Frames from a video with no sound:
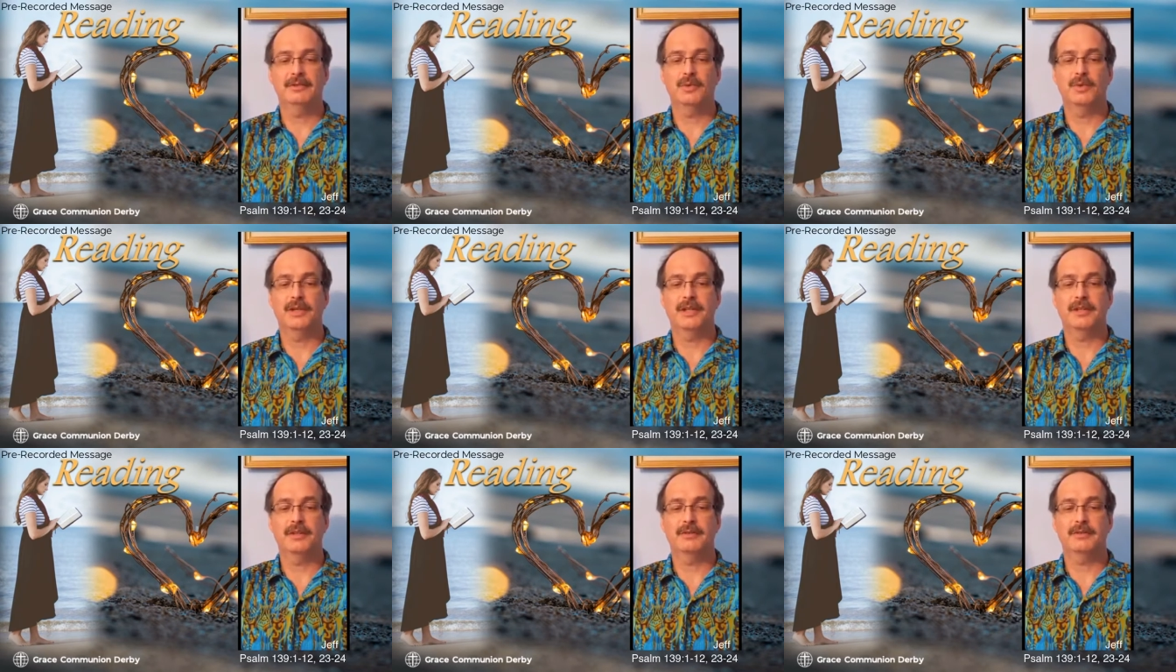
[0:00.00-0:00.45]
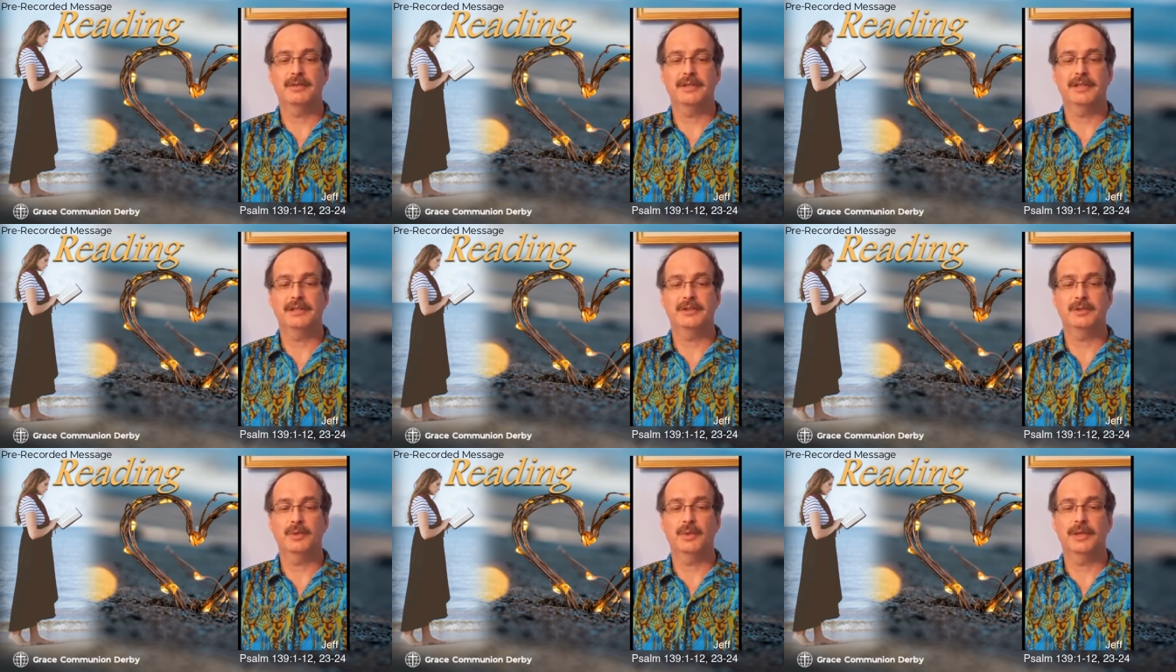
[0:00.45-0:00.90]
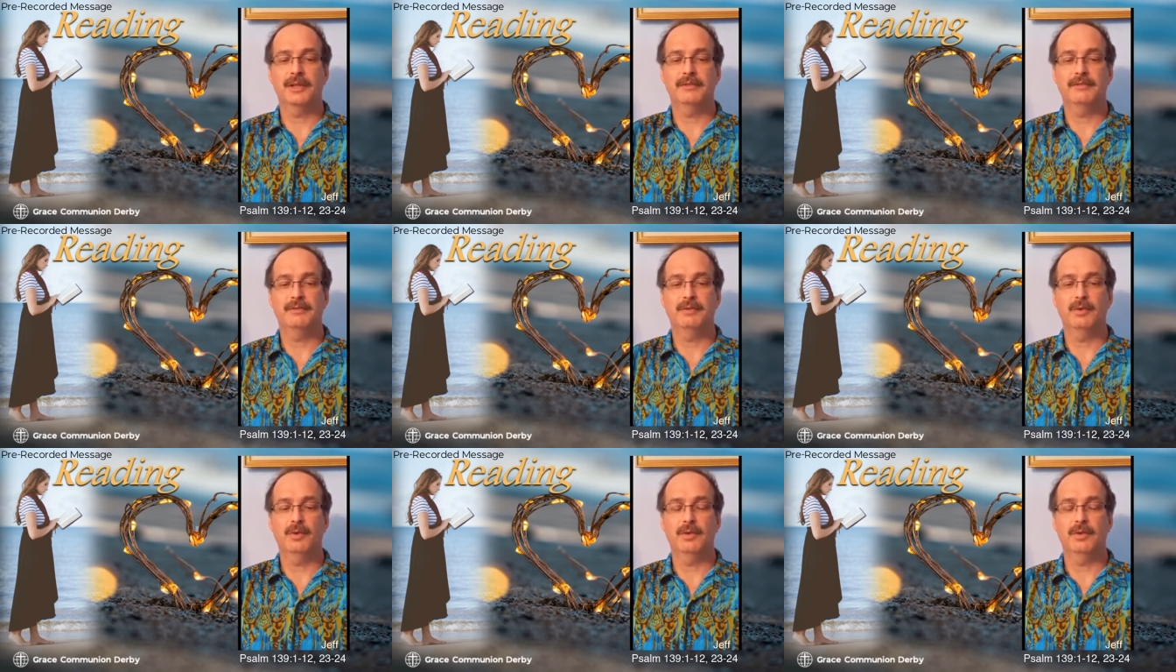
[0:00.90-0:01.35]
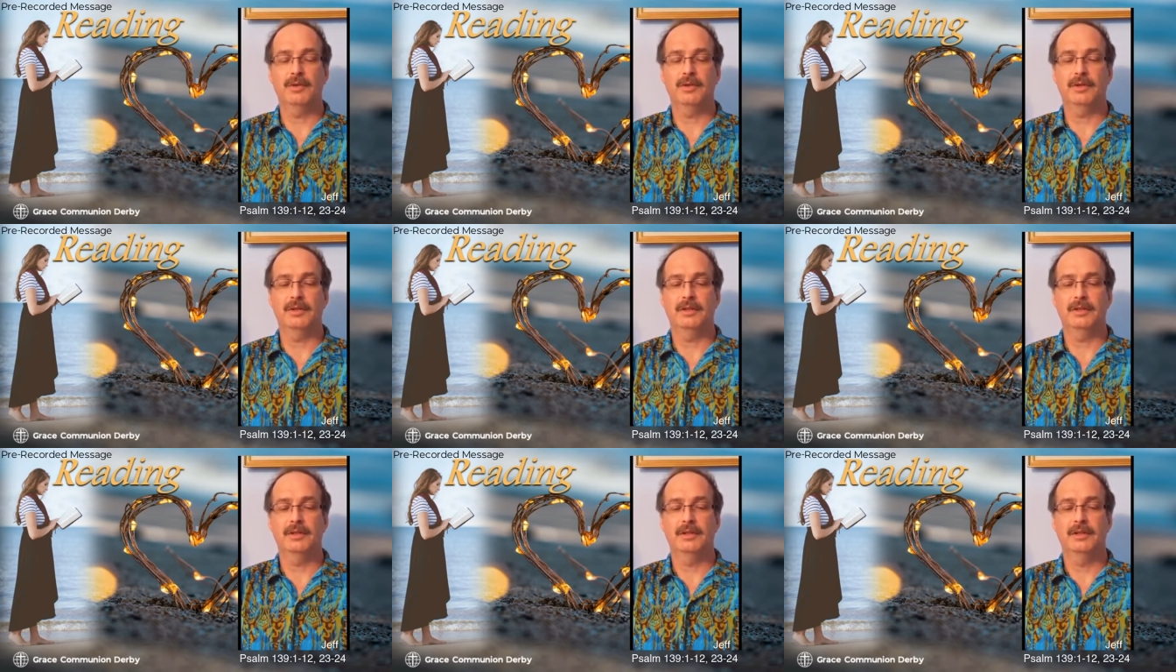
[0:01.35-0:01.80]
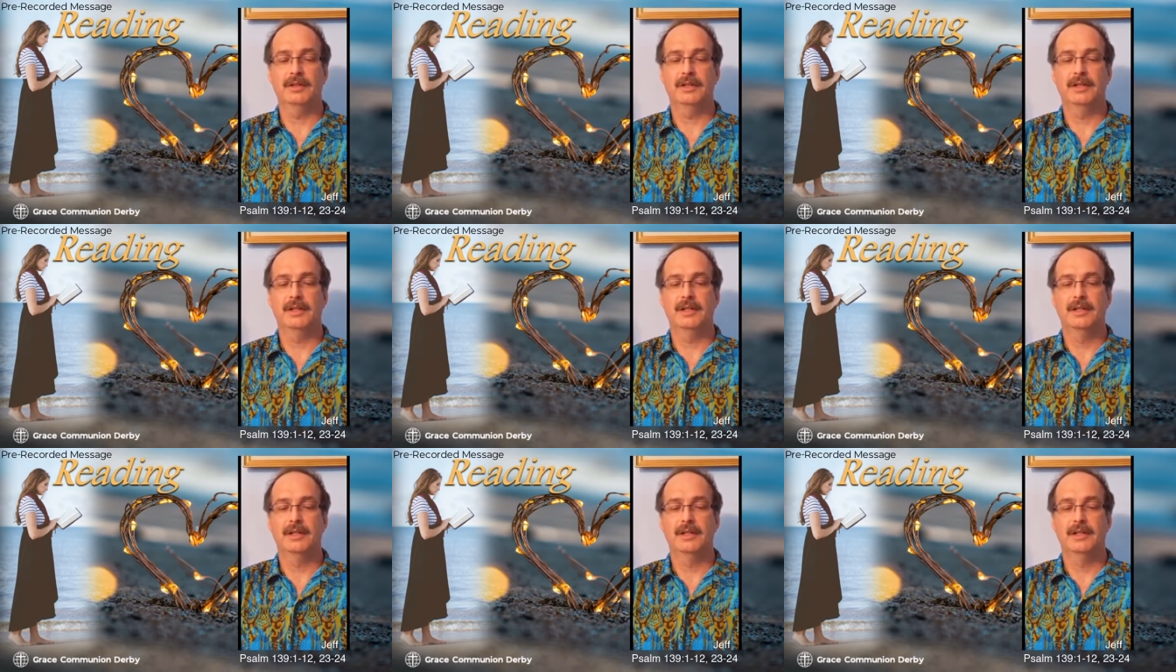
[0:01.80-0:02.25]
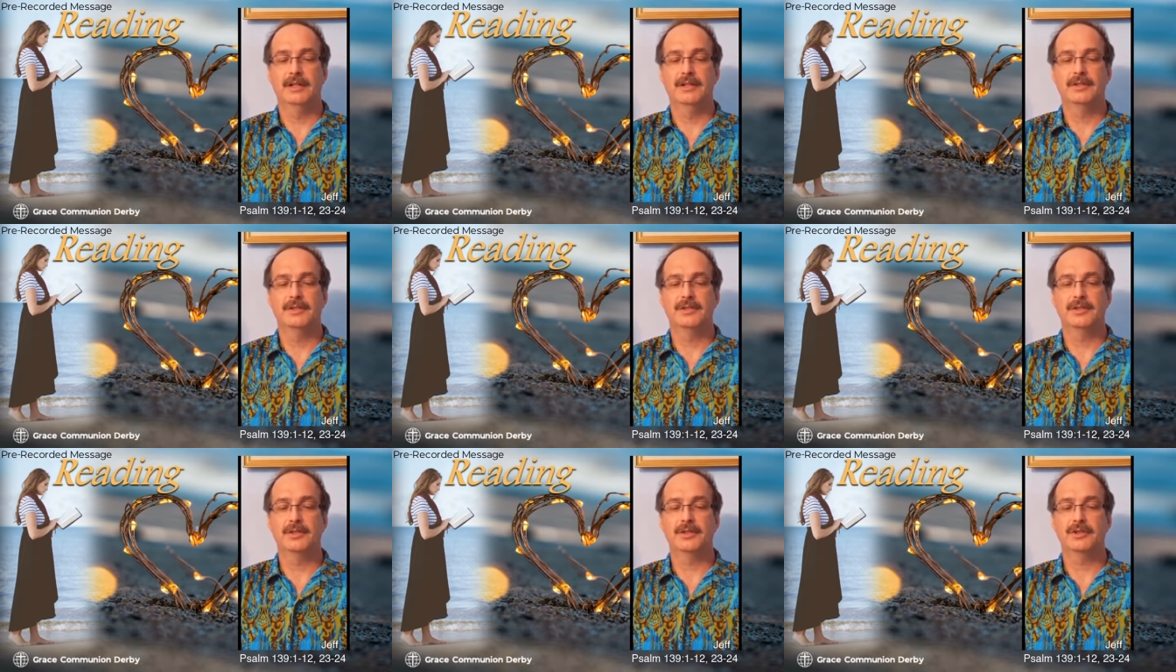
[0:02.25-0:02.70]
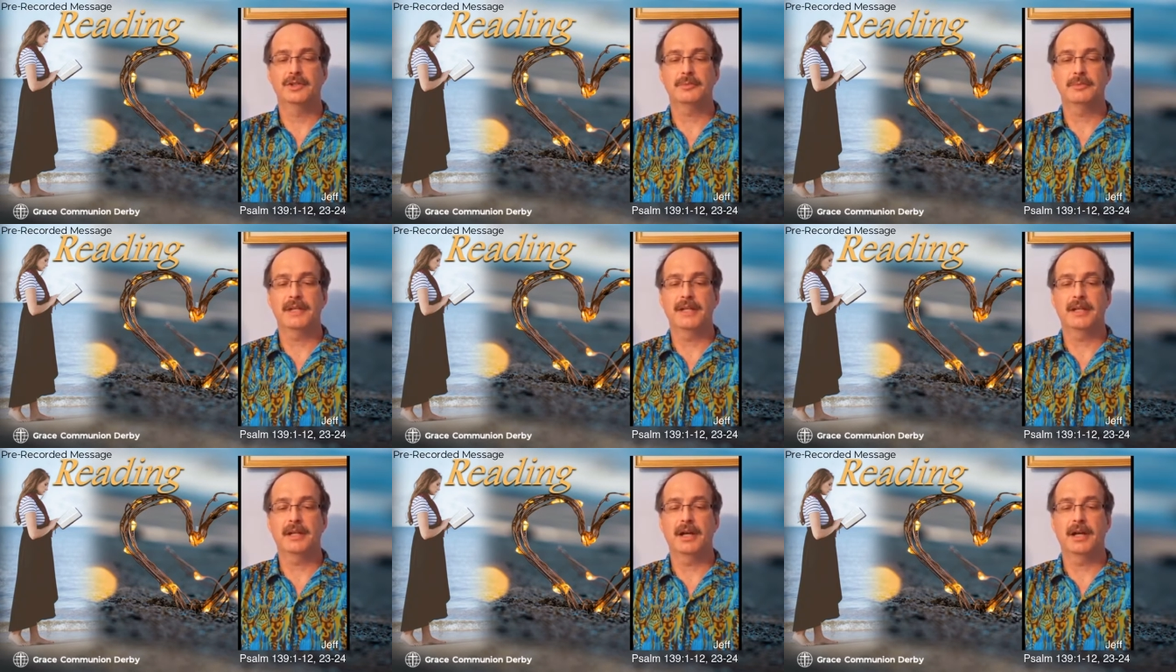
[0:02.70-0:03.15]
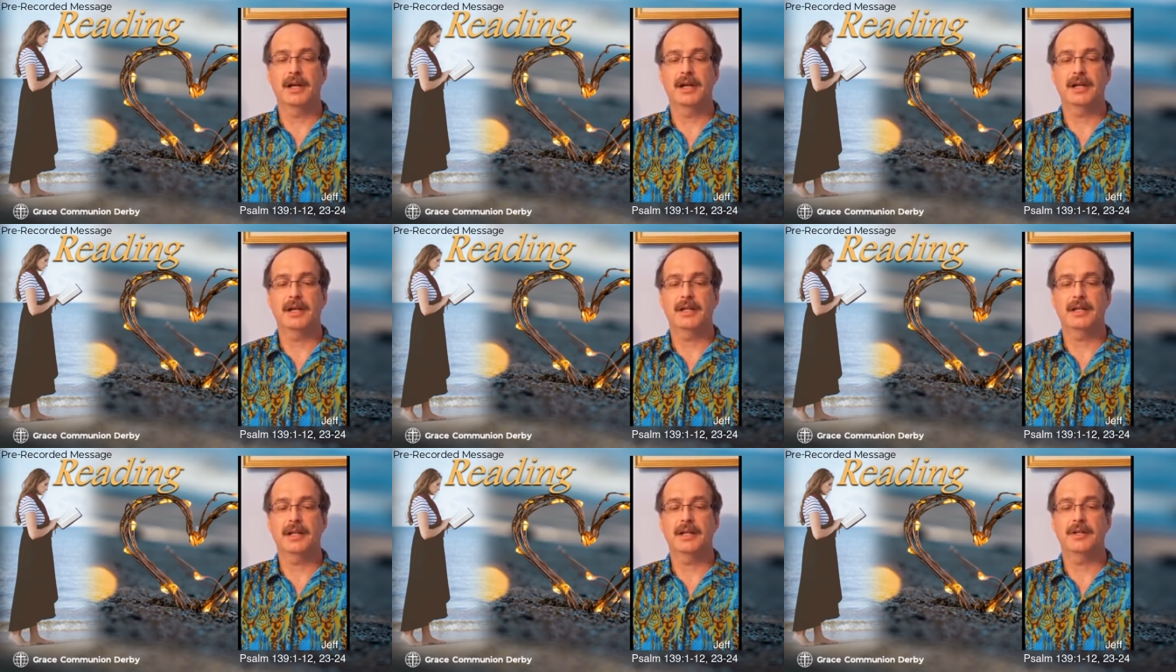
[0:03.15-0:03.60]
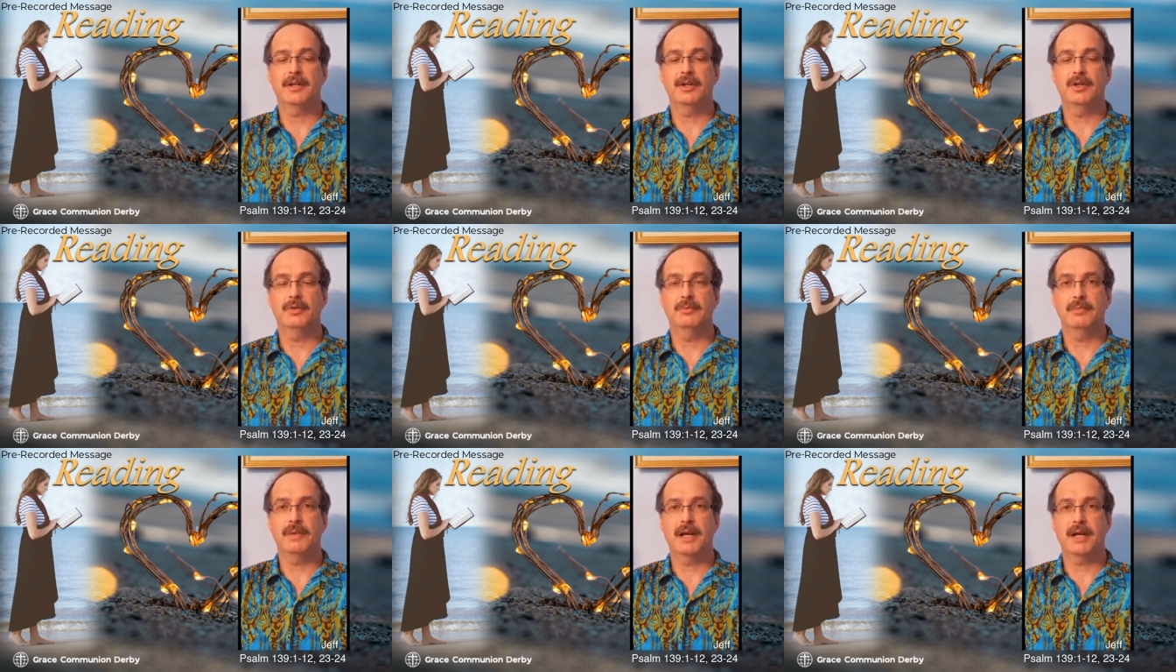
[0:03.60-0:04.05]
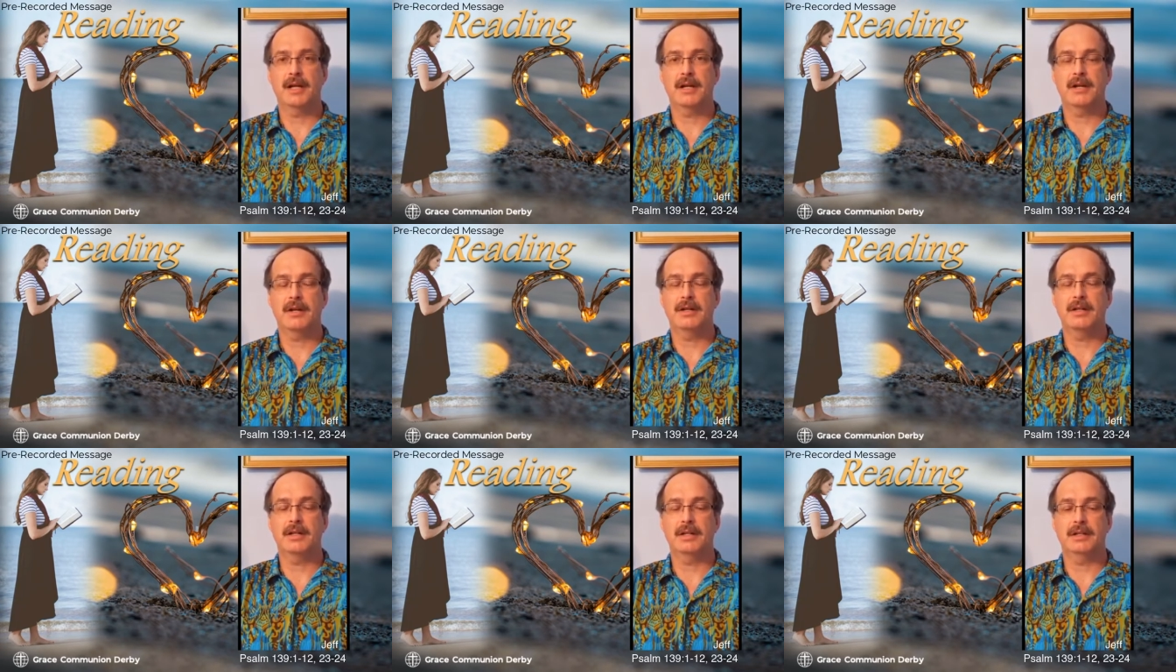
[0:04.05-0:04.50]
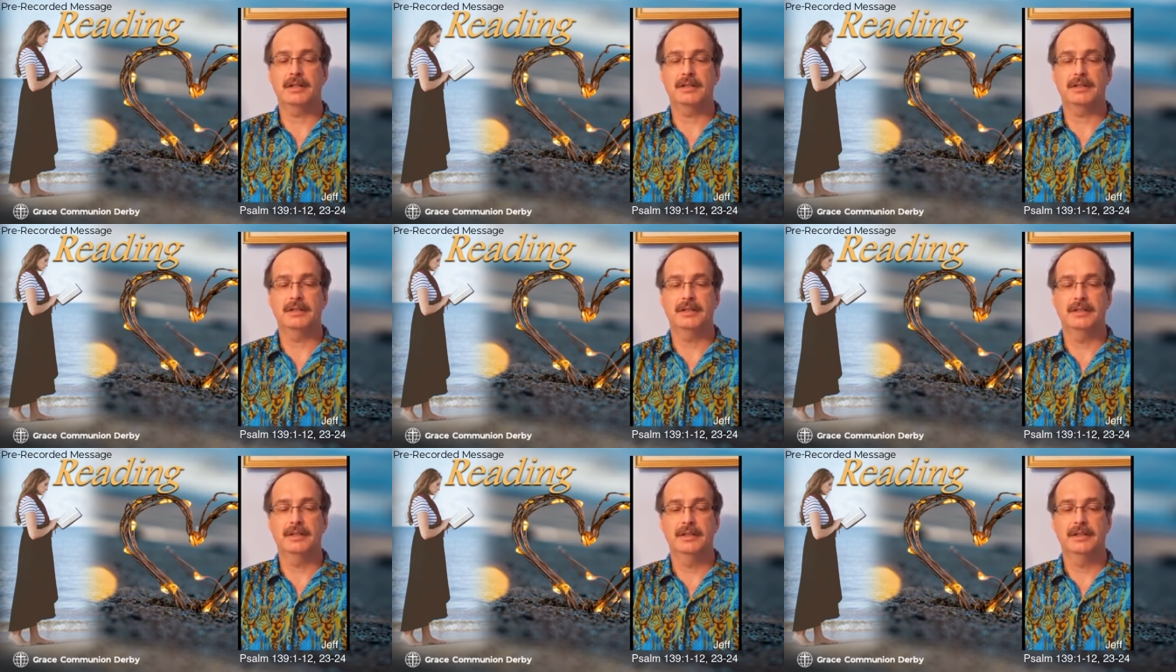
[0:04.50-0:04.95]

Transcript: twenty-three and twenty-four. Search me, God, and know my heart.